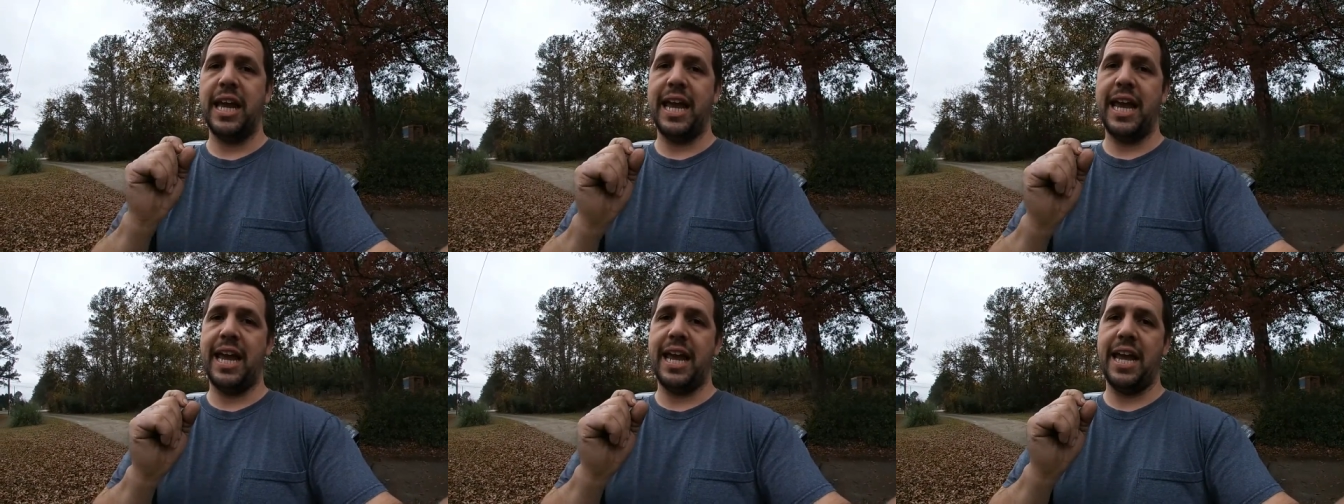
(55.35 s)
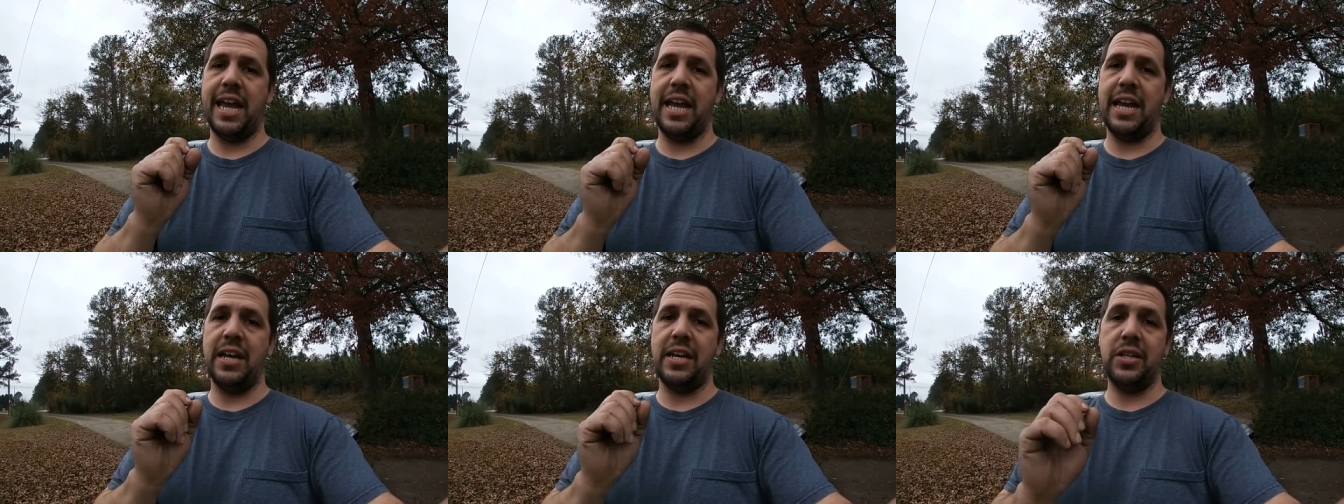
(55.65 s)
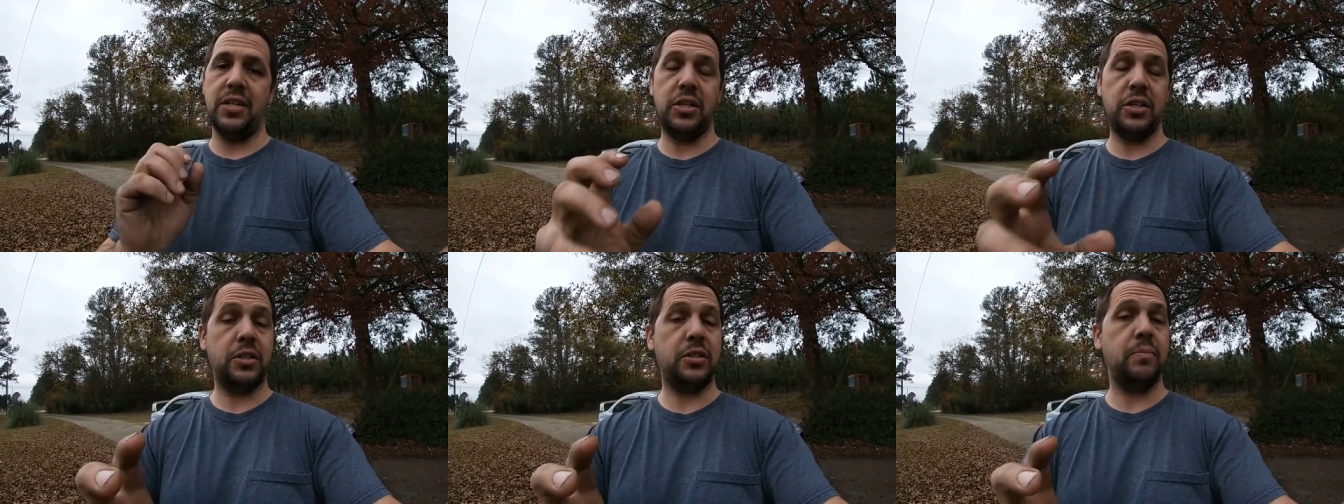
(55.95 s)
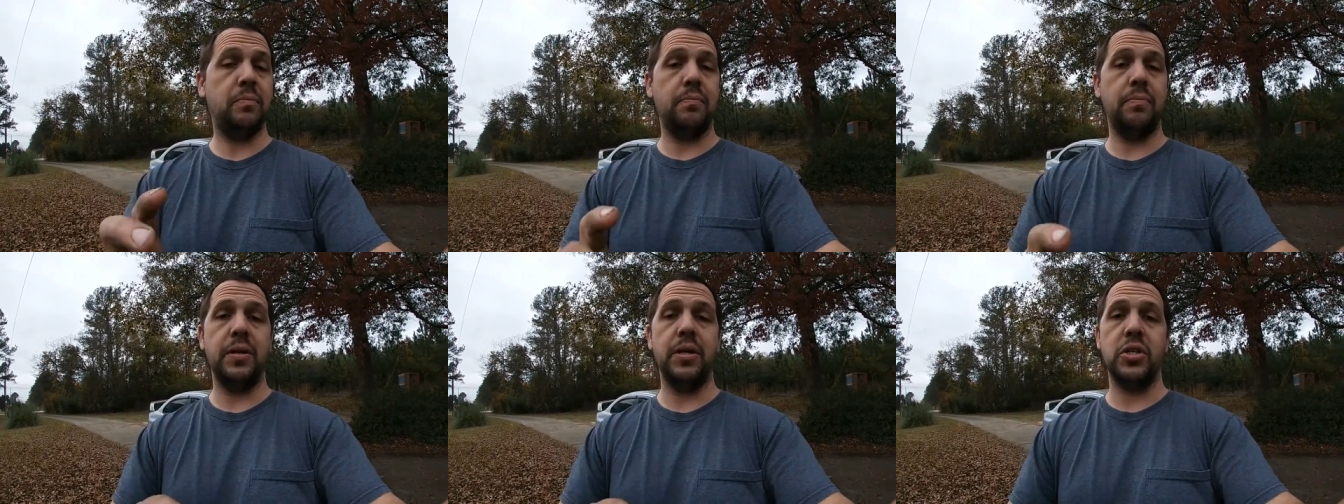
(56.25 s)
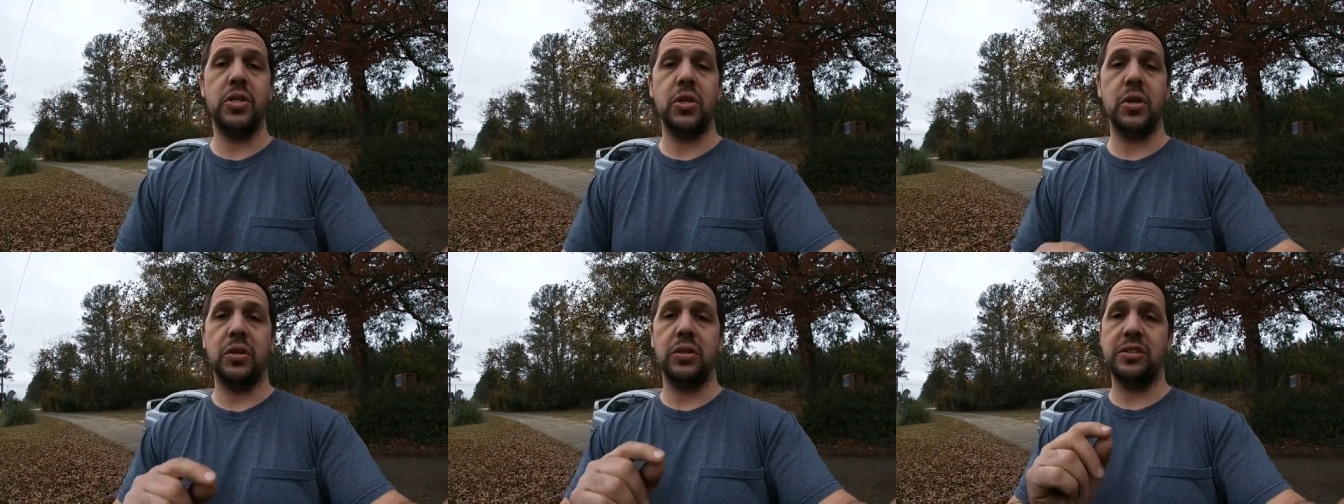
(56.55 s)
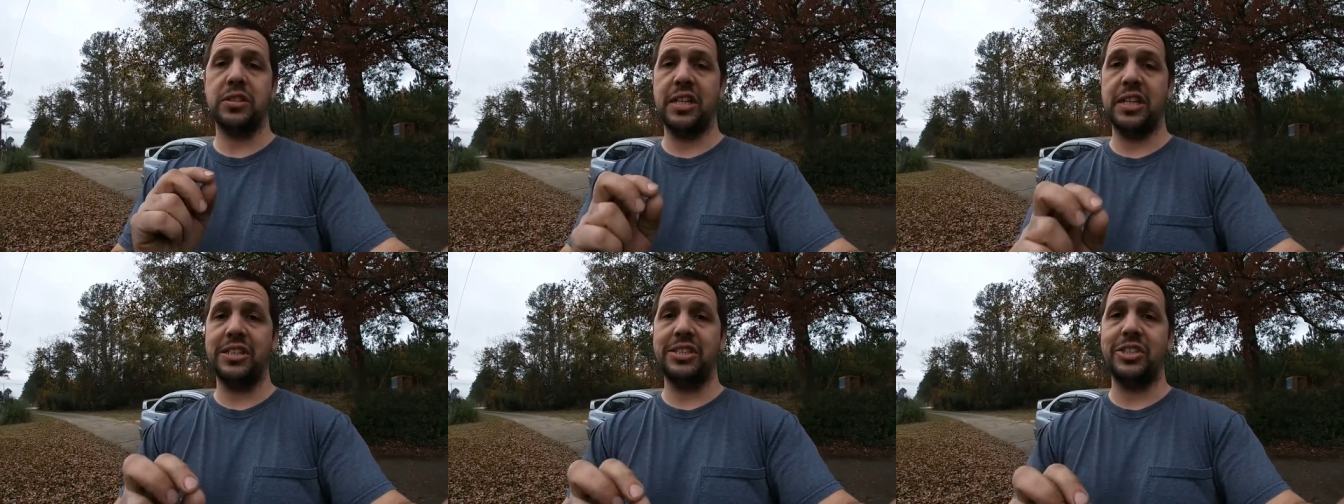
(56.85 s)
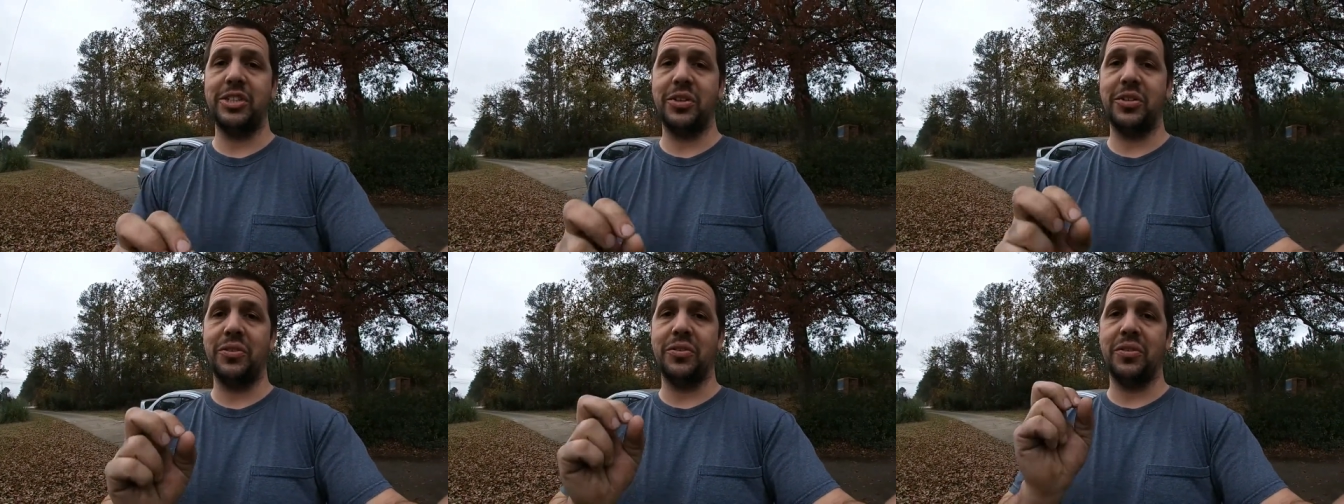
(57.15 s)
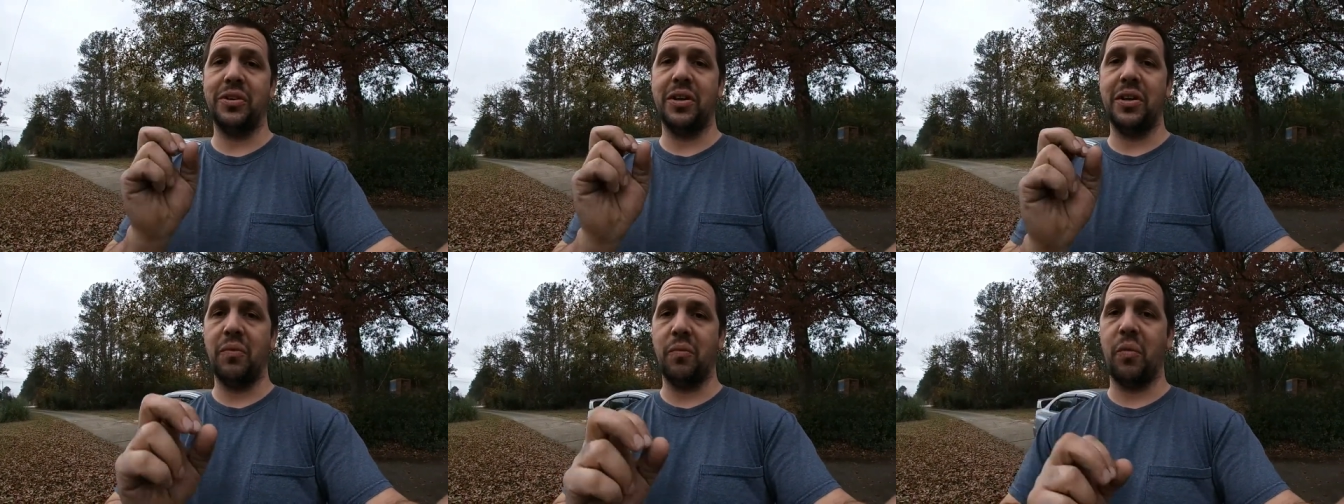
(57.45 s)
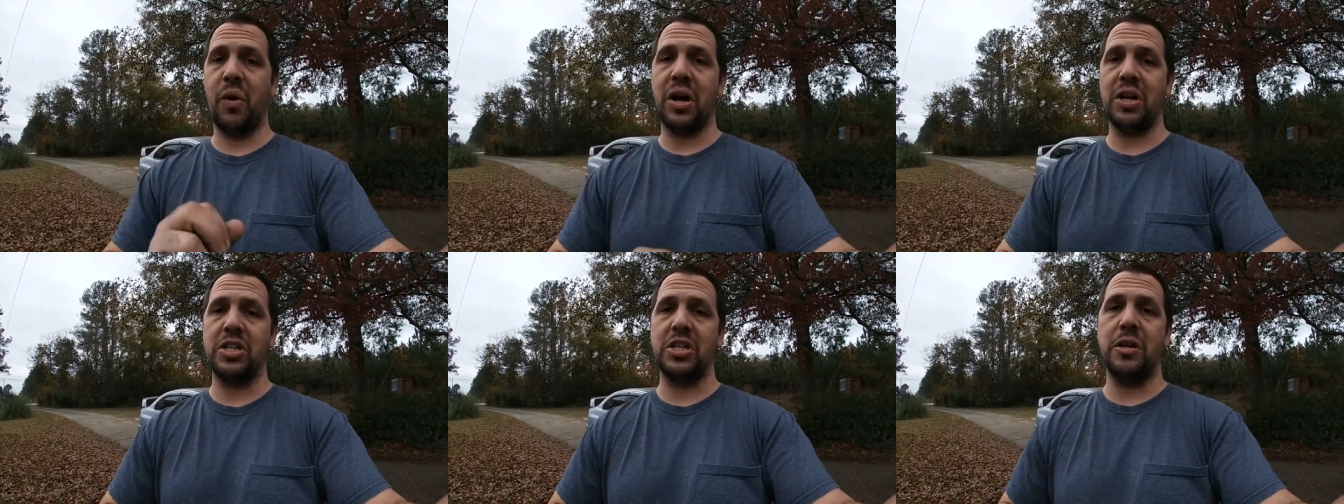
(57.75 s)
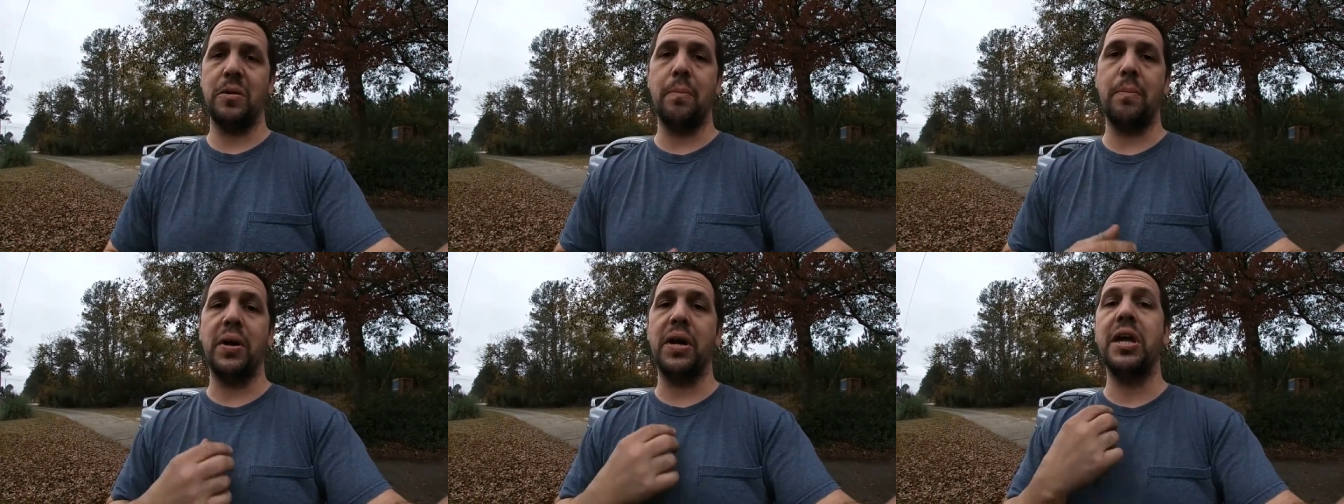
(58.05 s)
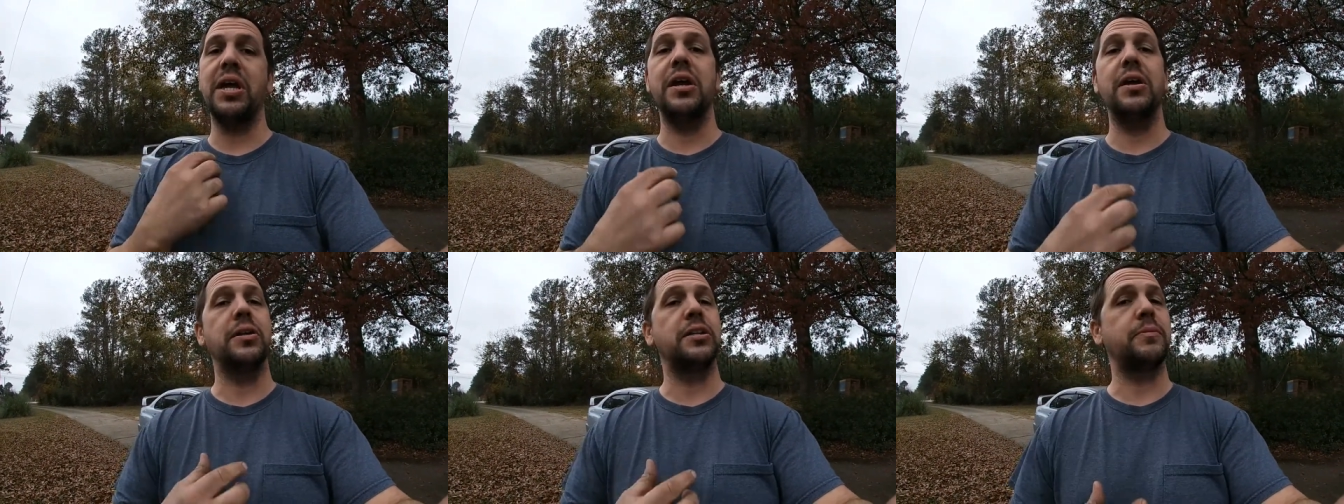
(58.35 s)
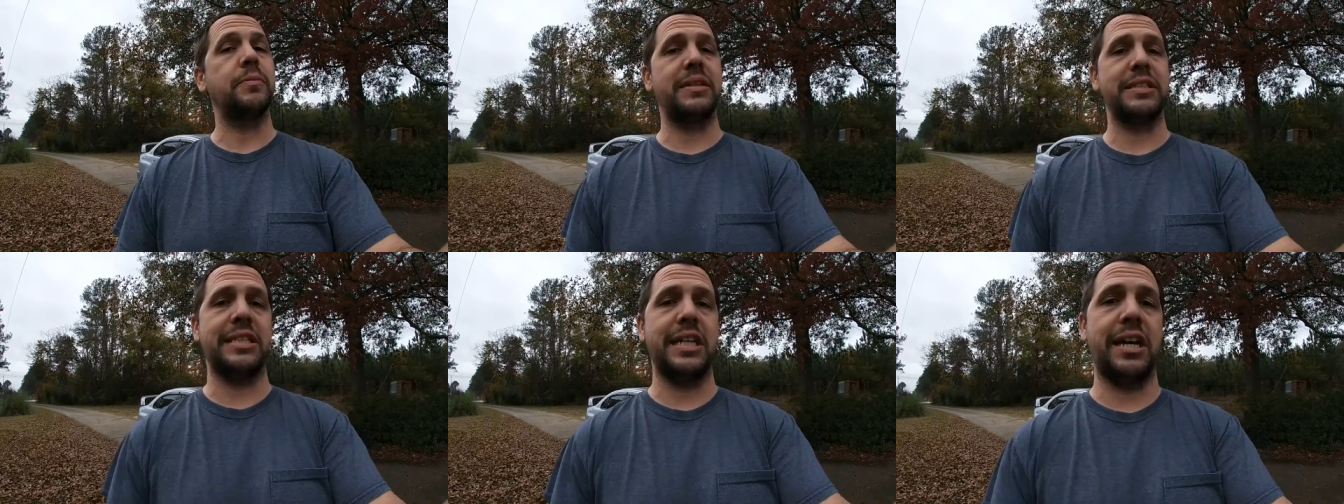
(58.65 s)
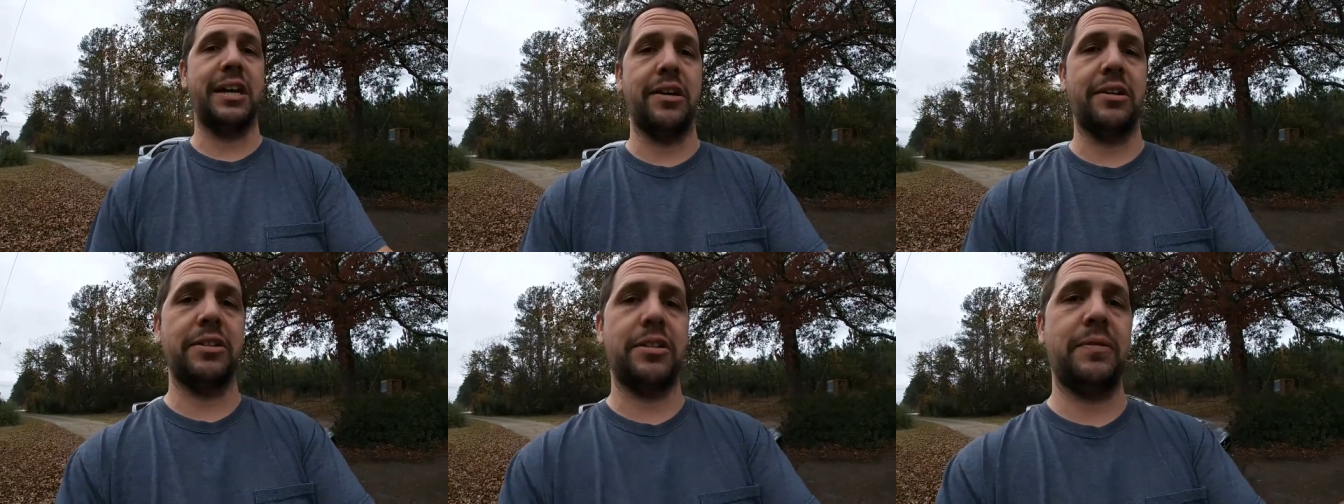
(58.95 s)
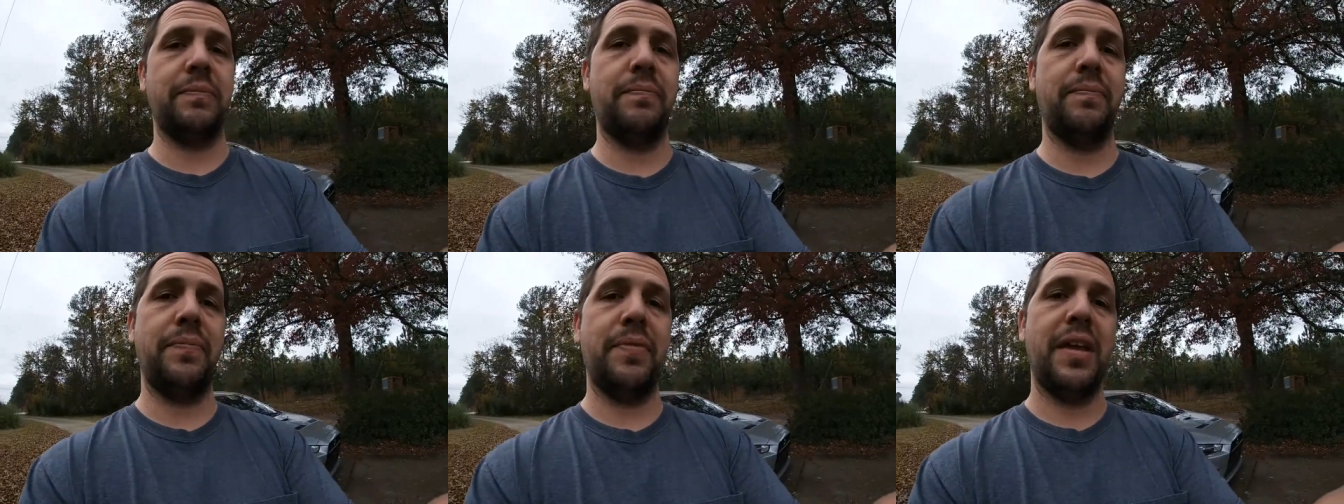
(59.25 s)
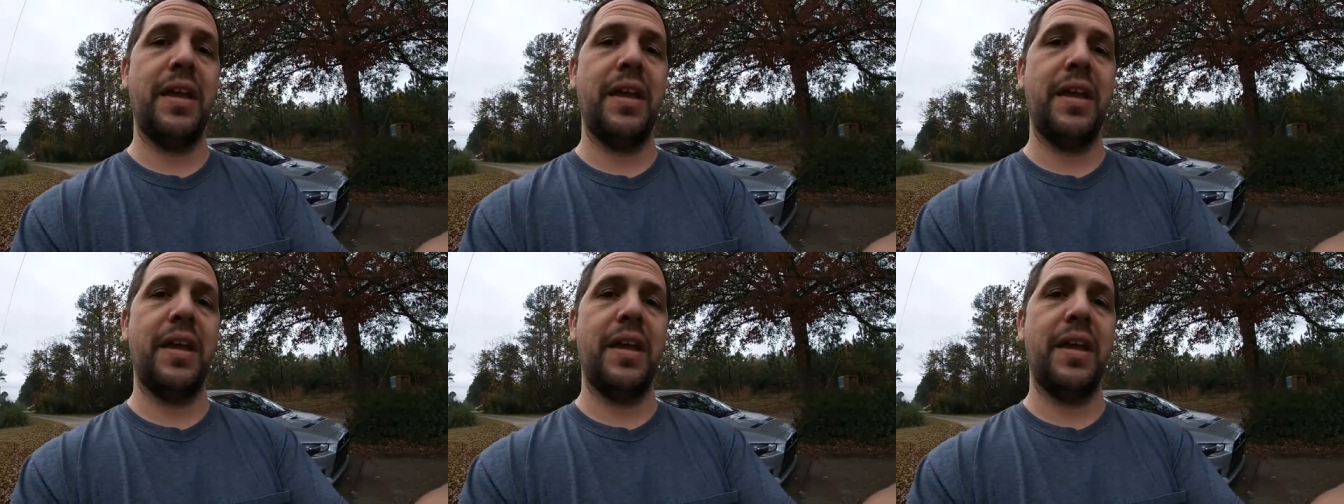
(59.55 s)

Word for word: and just be sure to stay tuned and watch it. But here's my tires.